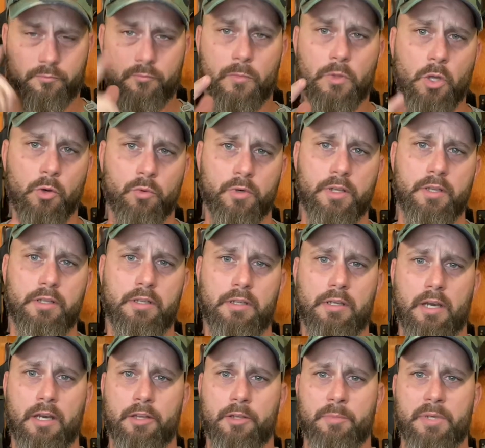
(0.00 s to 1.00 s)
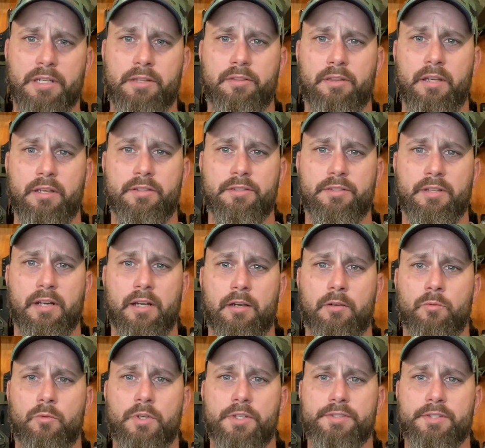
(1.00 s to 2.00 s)
One of the other big things that I
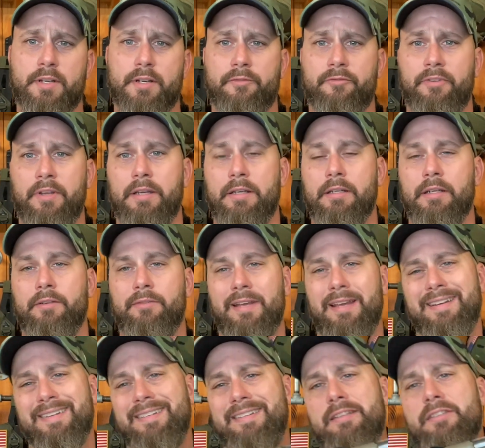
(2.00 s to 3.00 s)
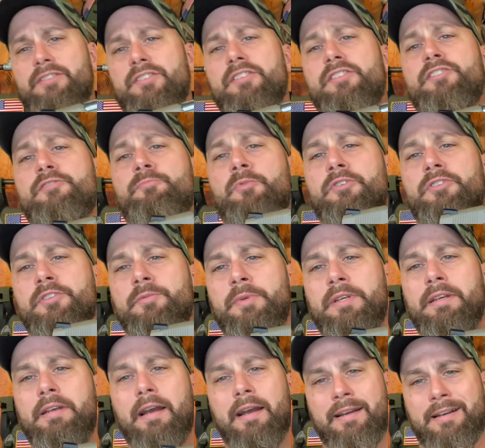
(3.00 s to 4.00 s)
was not a fan of, and this is supposed to
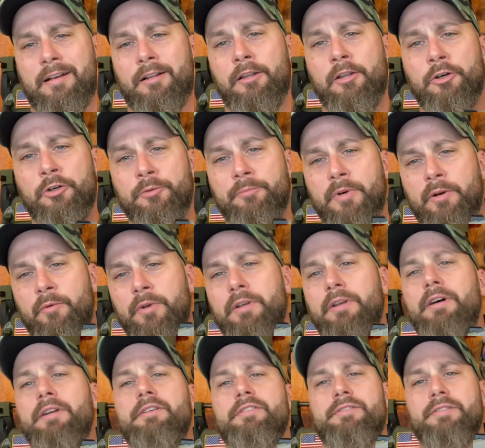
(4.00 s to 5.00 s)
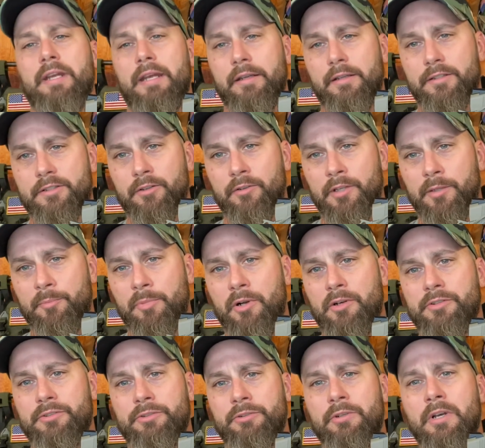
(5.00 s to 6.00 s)
be a clone, but we understand it's only
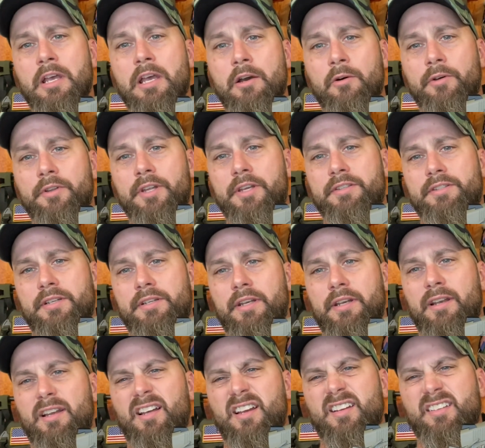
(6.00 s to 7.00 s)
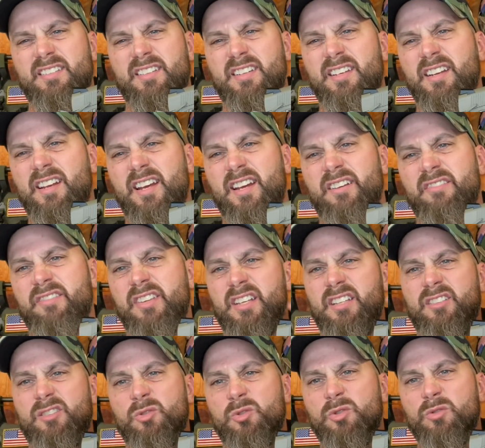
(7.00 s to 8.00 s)
partial. One of the things I didn't like is it didn't have the
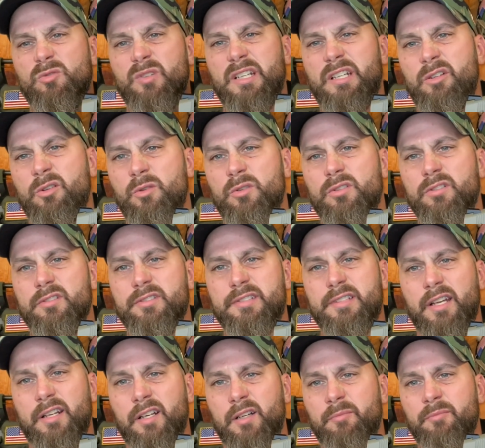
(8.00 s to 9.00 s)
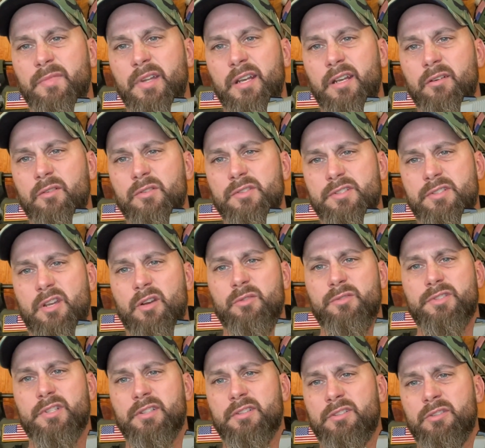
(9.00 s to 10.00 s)
dual recoil setup that
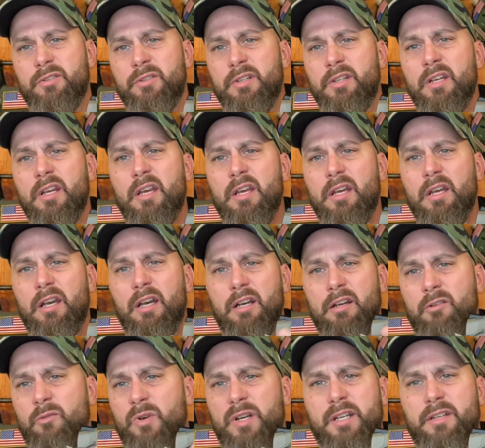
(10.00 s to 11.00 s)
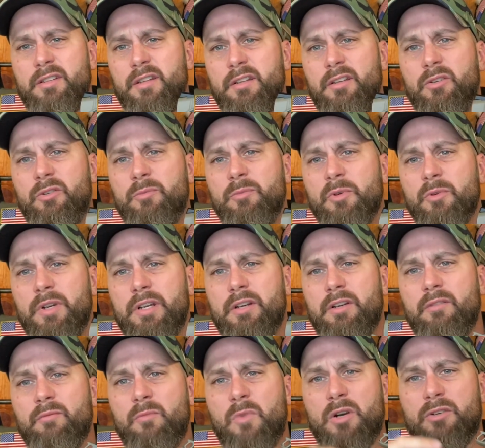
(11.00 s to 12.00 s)
goes into it. Went into the old Marine
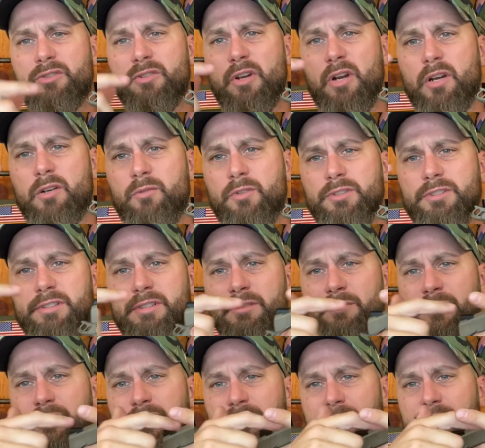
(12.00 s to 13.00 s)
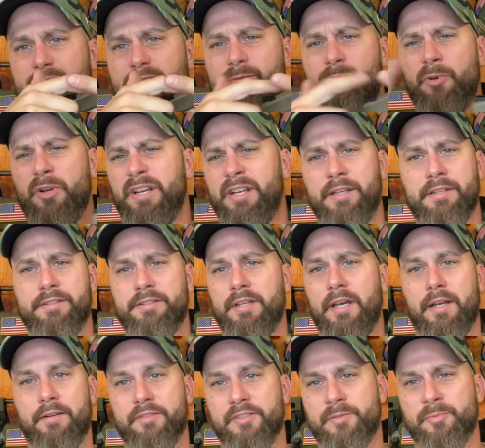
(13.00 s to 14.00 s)
MARSOC ones. It was a spring
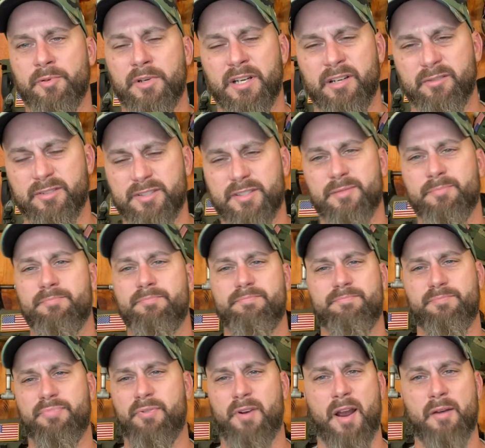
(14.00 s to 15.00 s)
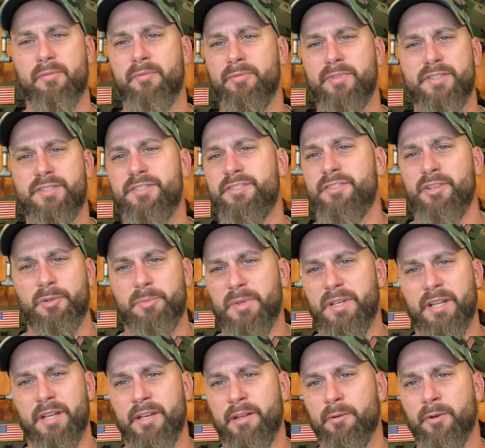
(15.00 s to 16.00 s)
inside of a spring, which is probably stupid
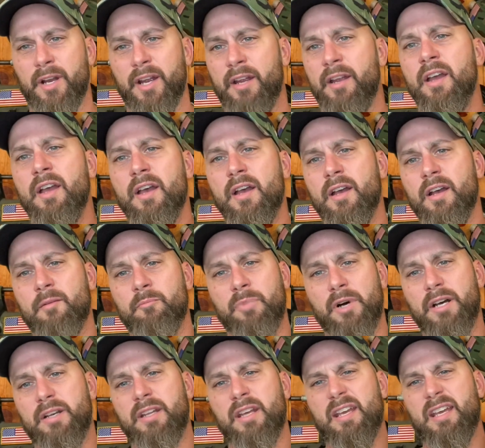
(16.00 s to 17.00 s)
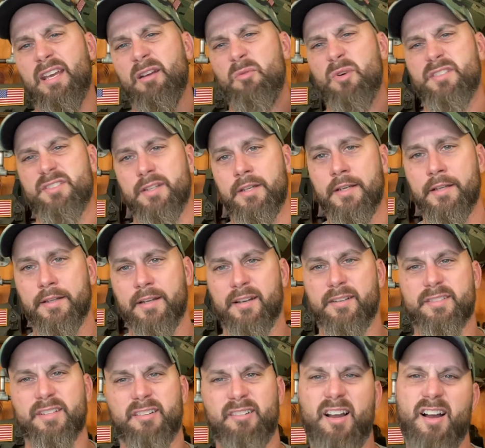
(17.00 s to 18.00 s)
anyway. But it wasn't in there. I
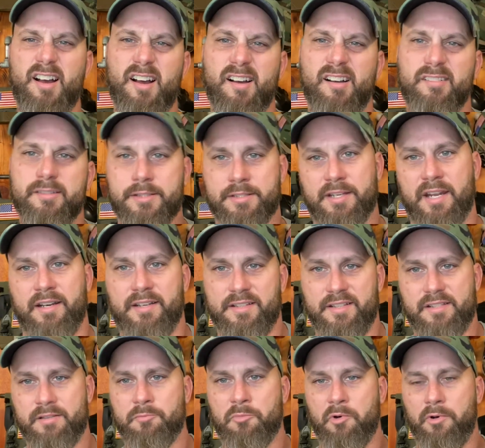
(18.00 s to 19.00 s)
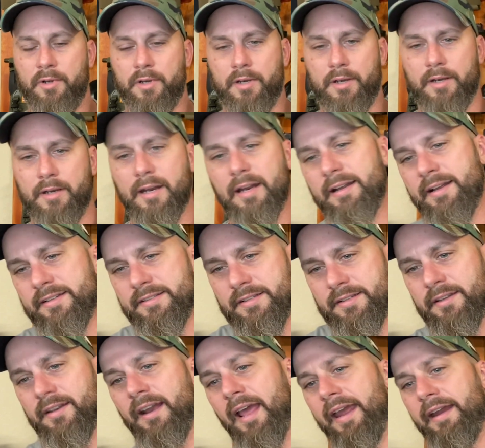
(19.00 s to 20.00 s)
was like, I was kind of disappointed in it. I guess I
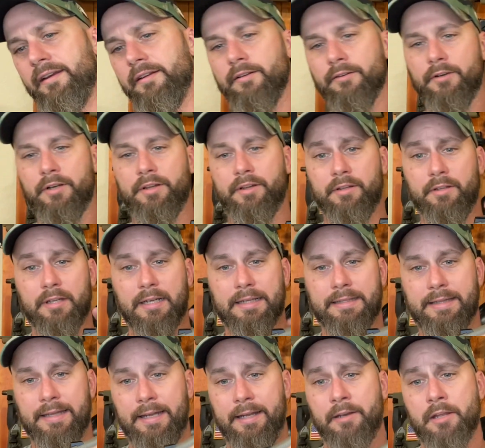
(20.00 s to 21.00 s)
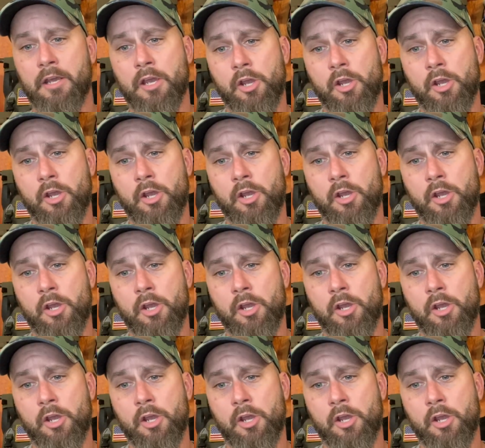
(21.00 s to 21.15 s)
didn't hate it or anything like that.